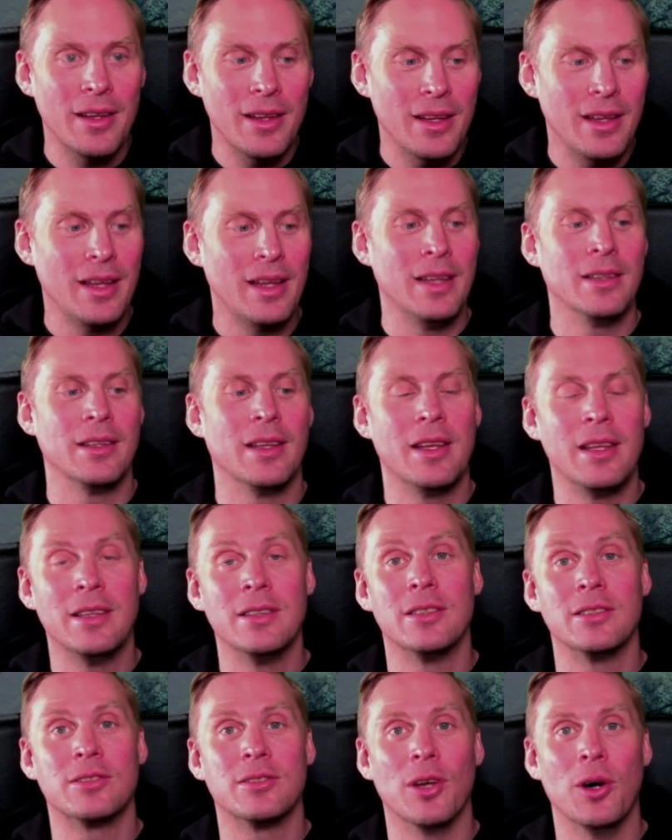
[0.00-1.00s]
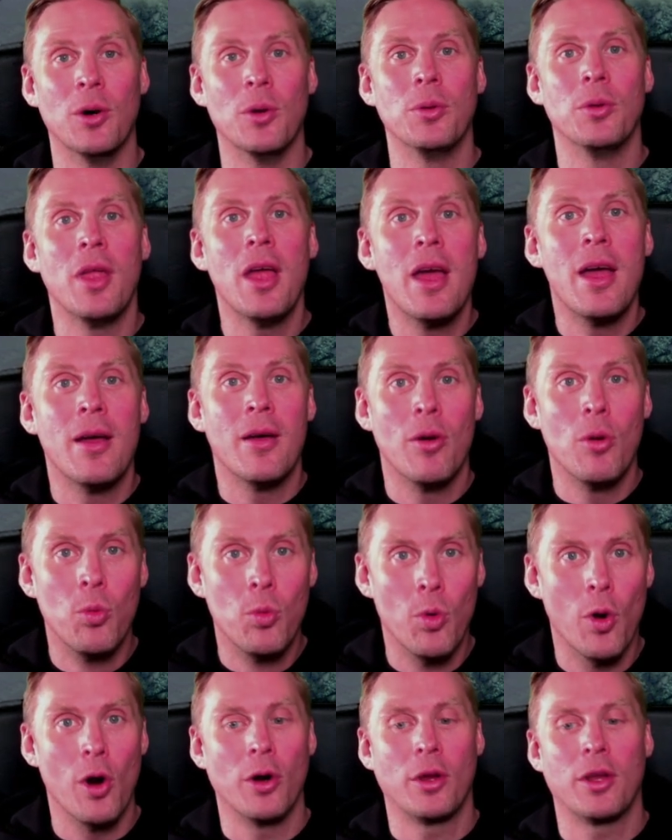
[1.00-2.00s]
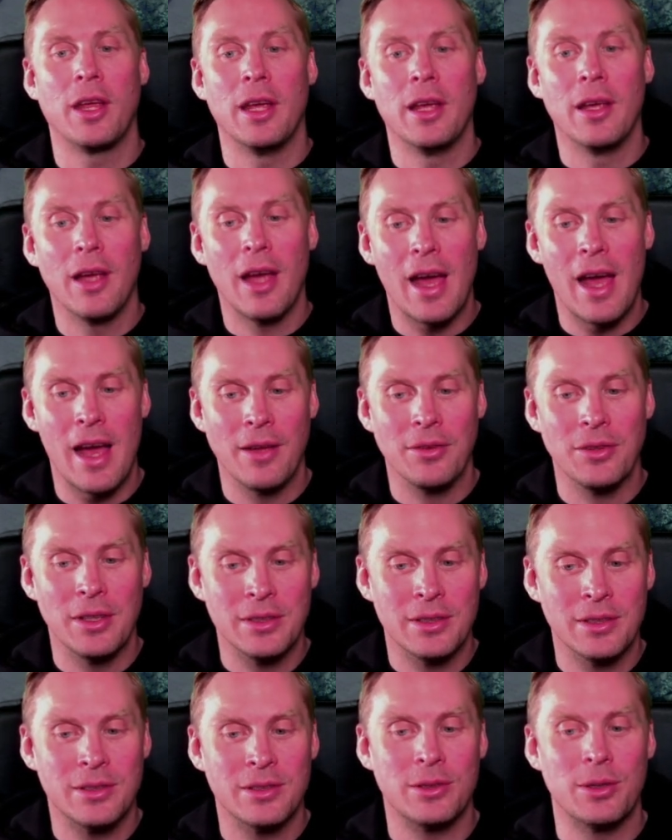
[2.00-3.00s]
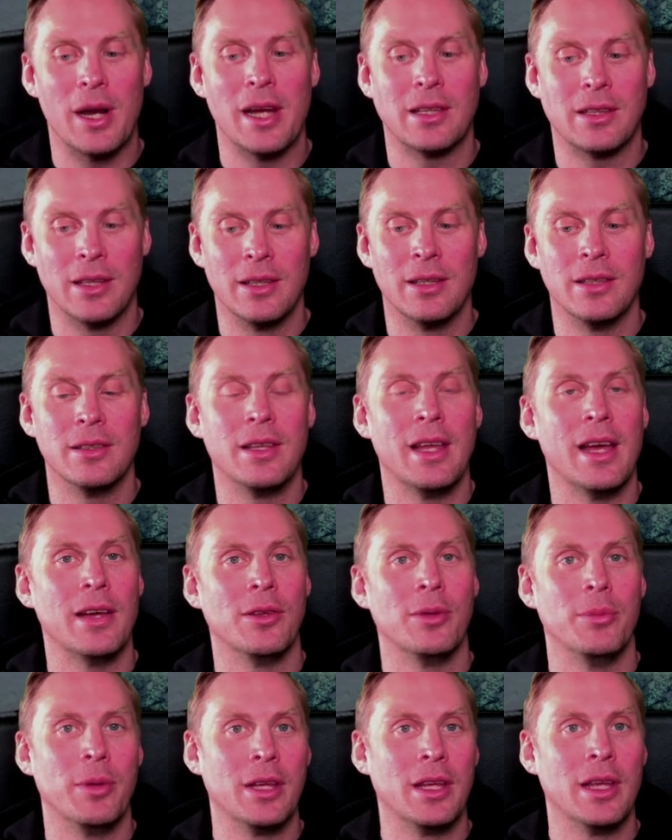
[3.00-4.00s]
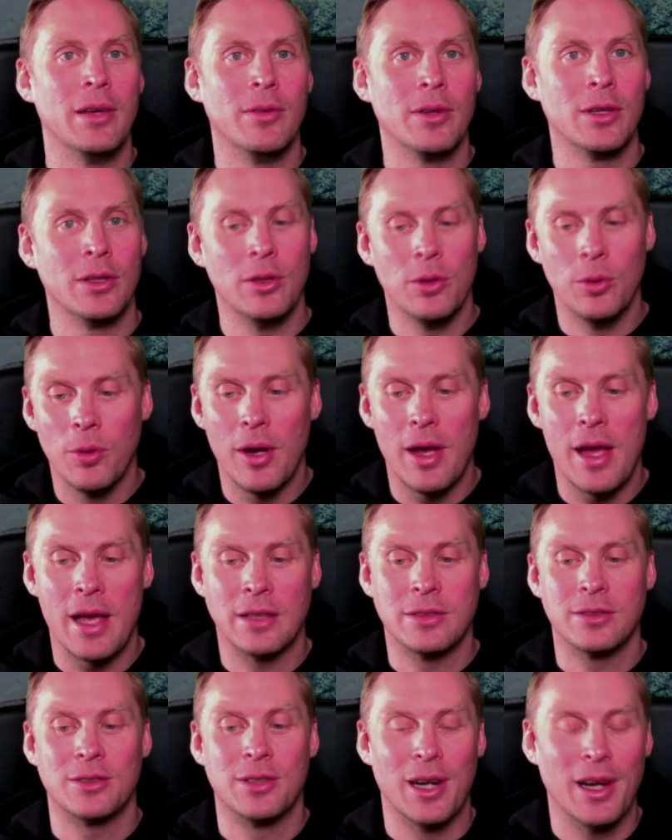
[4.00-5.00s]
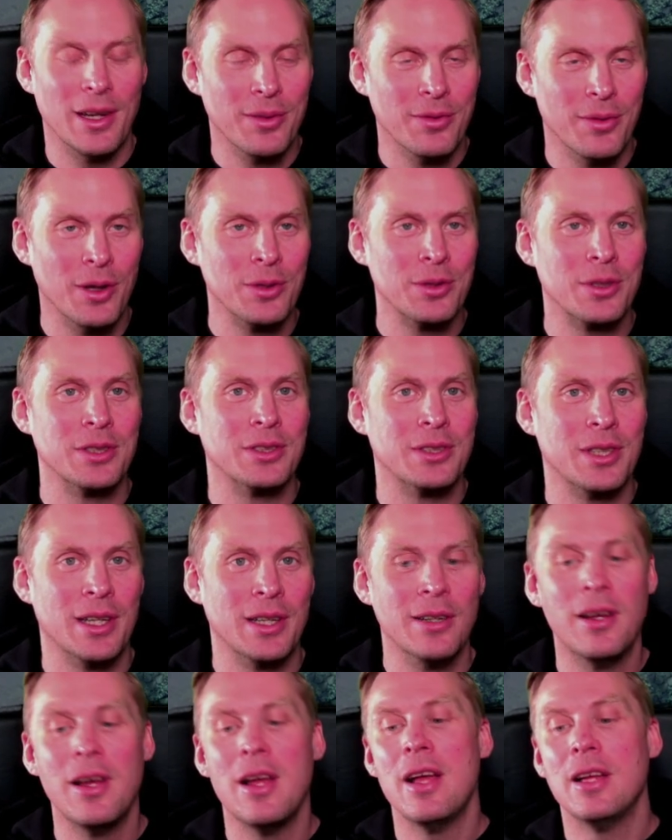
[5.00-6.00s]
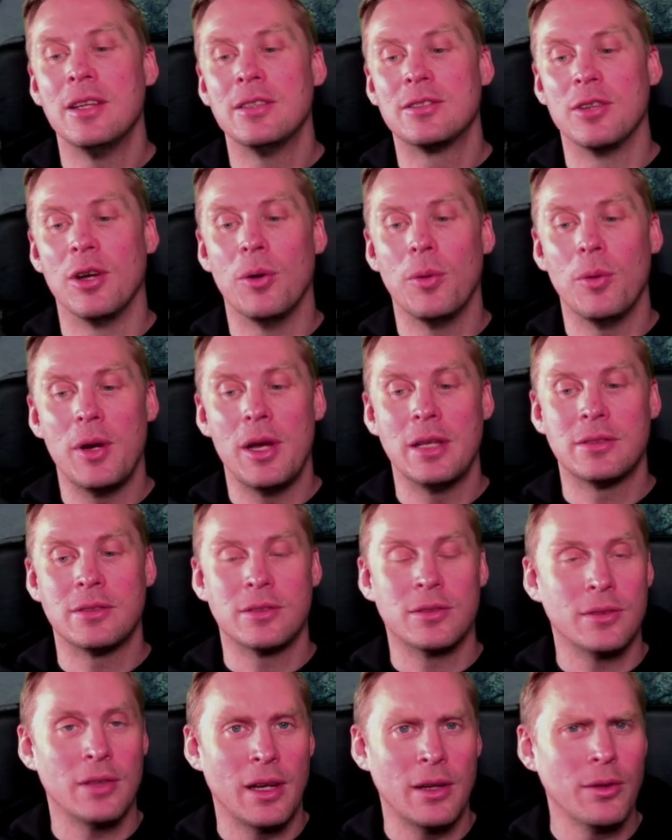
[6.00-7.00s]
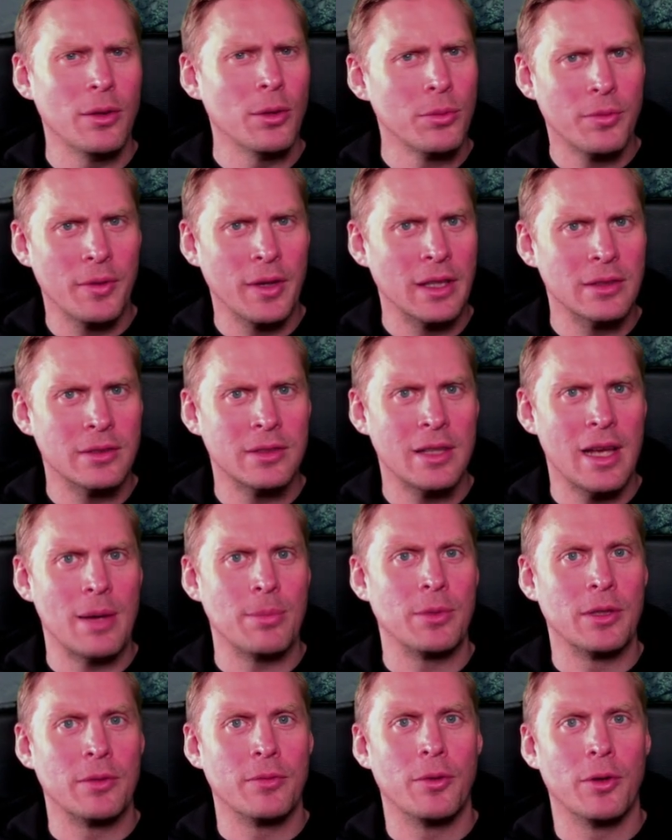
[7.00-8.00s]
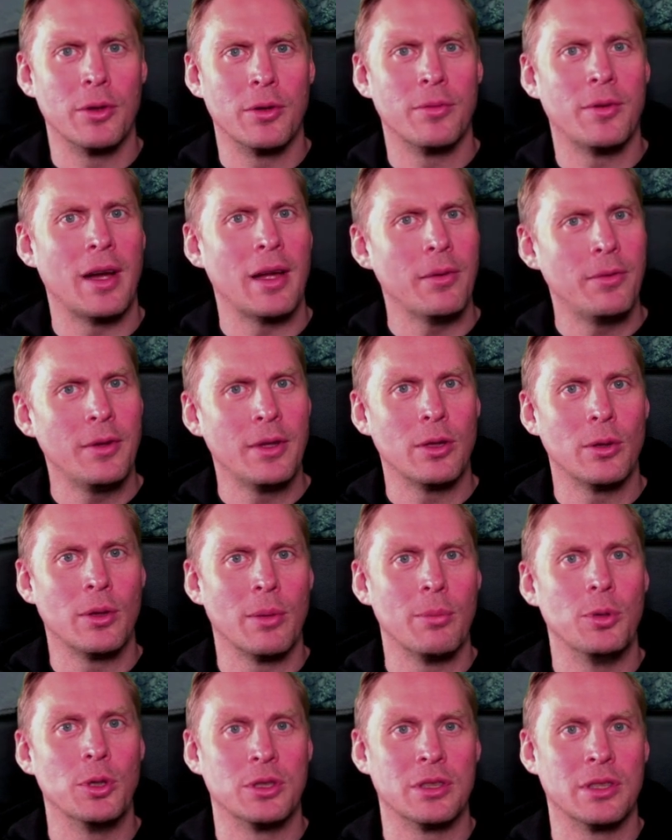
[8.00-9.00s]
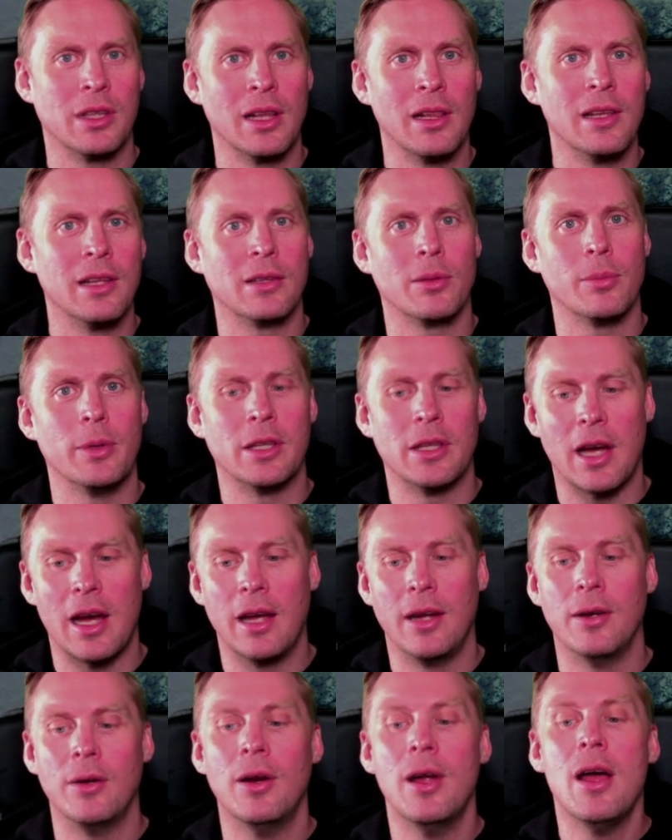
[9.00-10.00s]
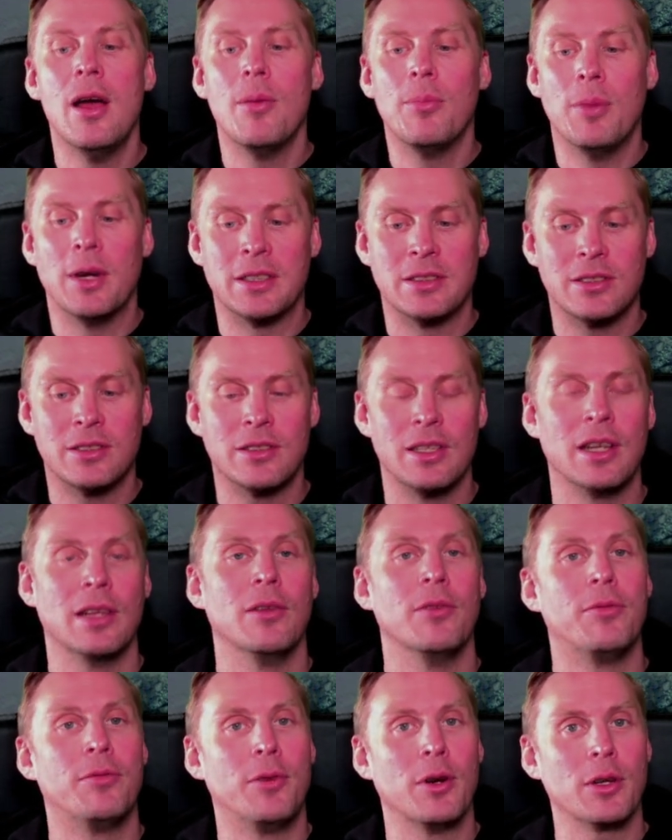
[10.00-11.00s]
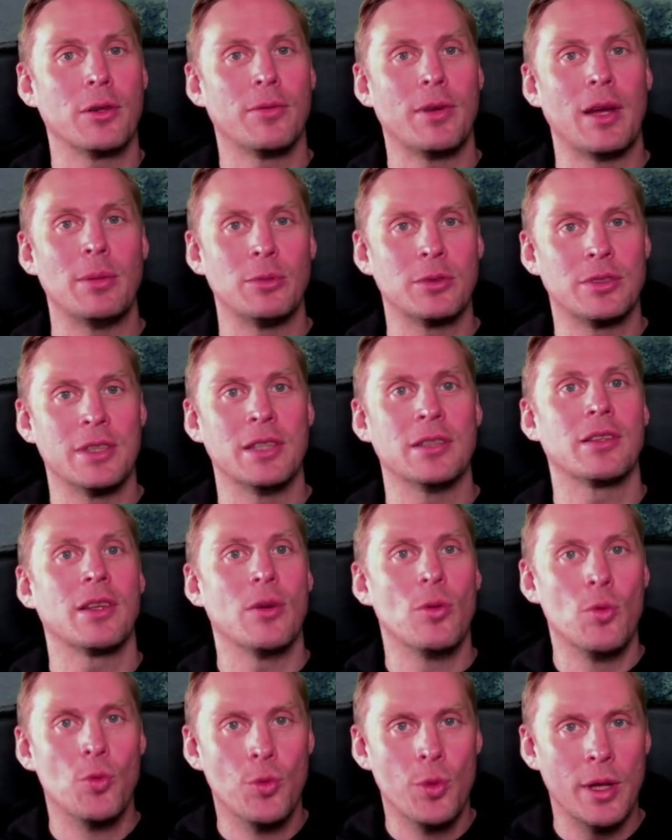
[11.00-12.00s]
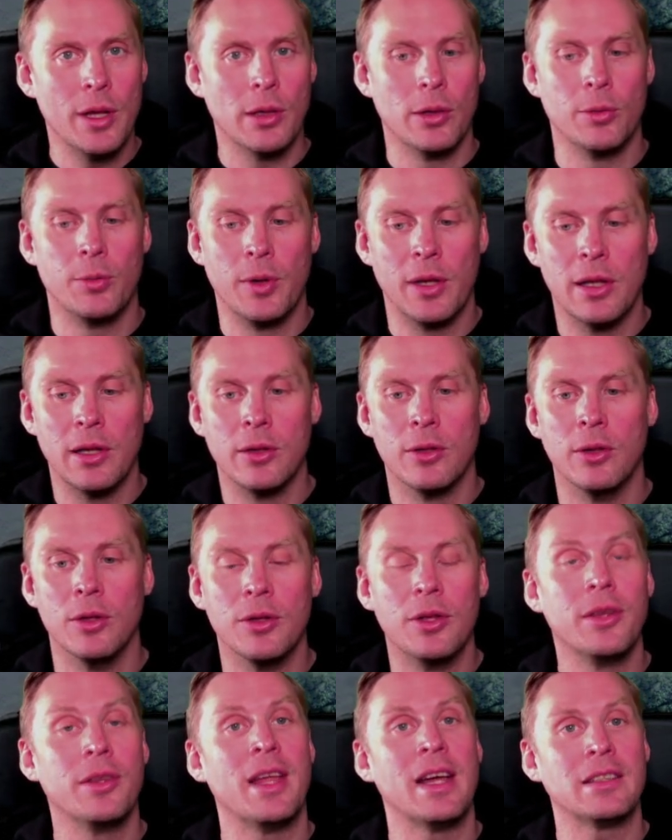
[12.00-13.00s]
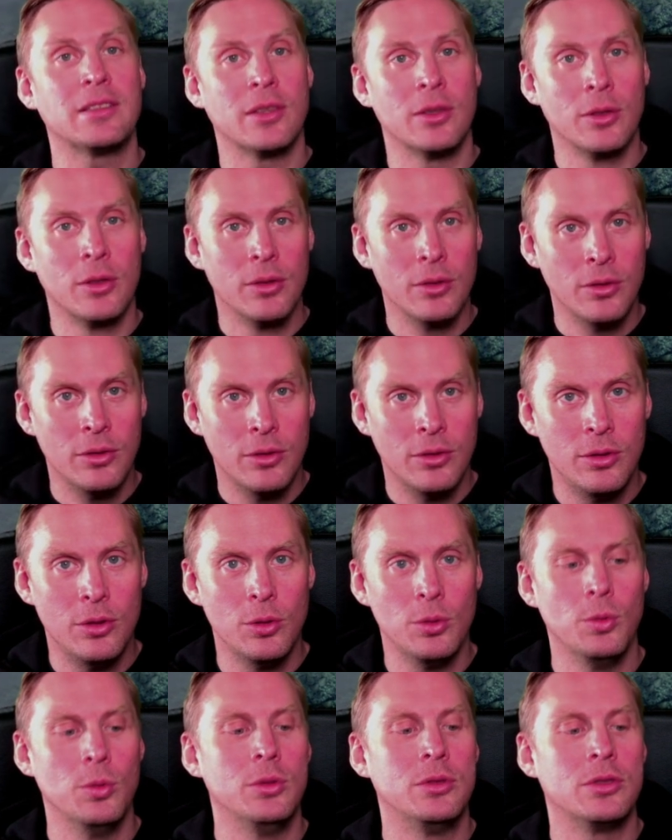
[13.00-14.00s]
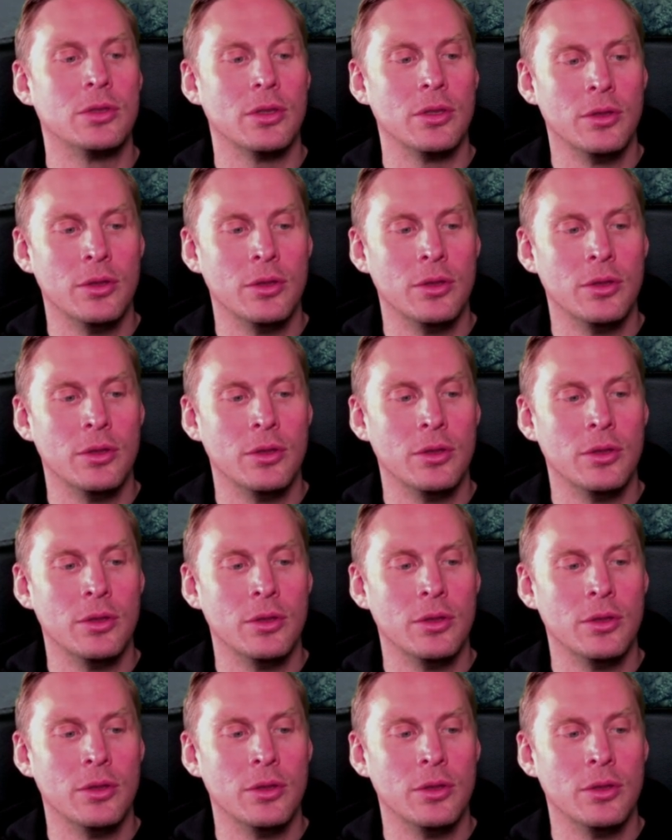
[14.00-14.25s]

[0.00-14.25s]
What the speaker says: in the zone, working and distracting the enemy, giving you extra advantage here. So I don't think it's capped at 35. I think you can push it a little bit higher, but still 35%, really good. That's a huge